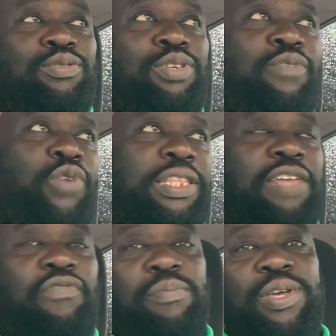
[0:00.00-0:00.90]
give what
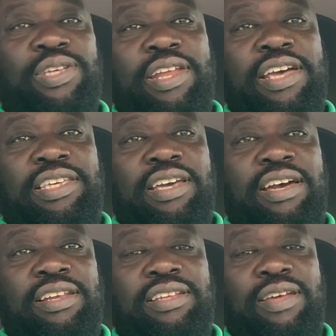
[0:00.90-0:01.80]
information I
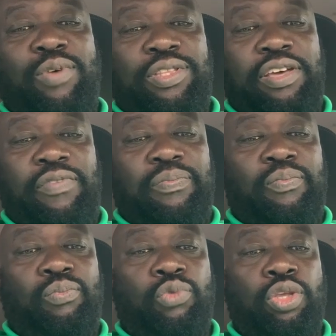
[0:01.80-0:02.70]
can and whatever.
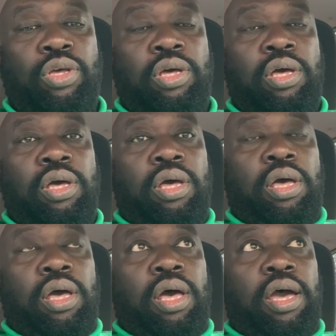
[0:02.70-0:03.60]

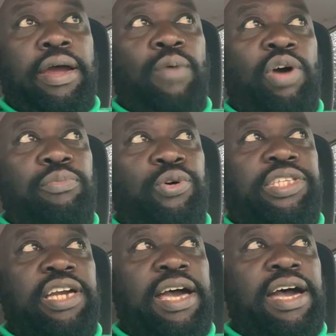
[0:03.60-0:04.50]
Alright, one more
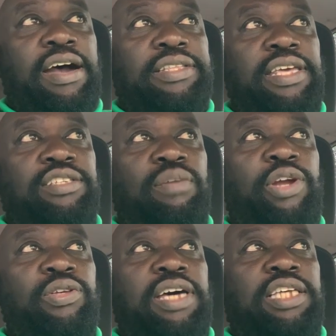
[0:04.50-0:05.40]
thing I think
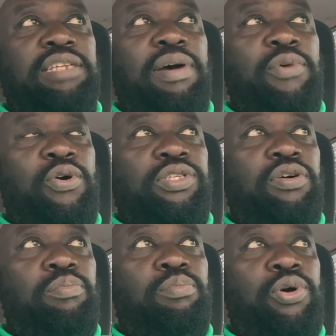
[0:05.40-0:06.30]
someone was asking about
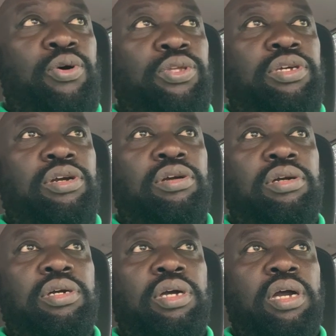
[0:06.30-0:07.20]
something about
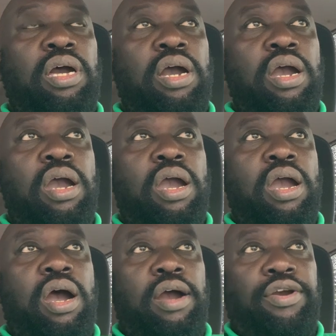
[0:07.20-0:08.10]

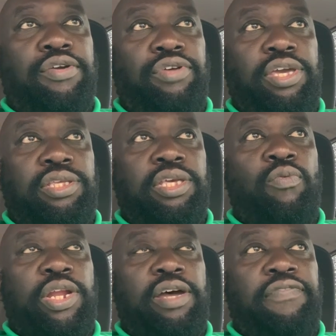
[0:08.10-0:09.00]
concrete. Yeah,
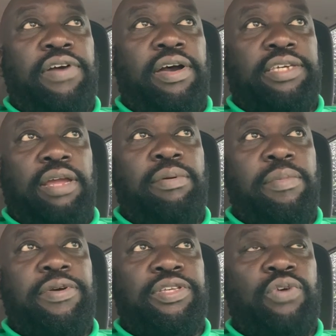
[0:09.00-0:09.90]
I can't
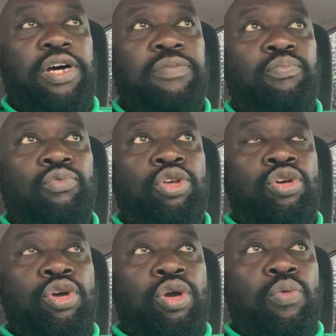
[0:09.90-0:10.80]
remember this one.
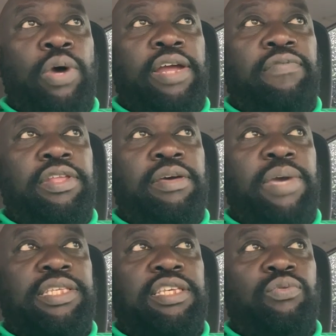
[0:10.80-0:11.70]
One of the
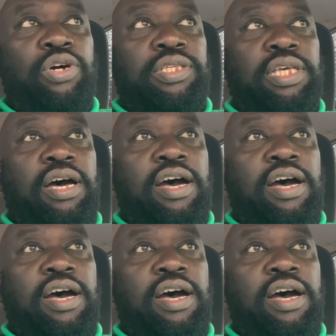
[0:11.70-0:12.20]
message was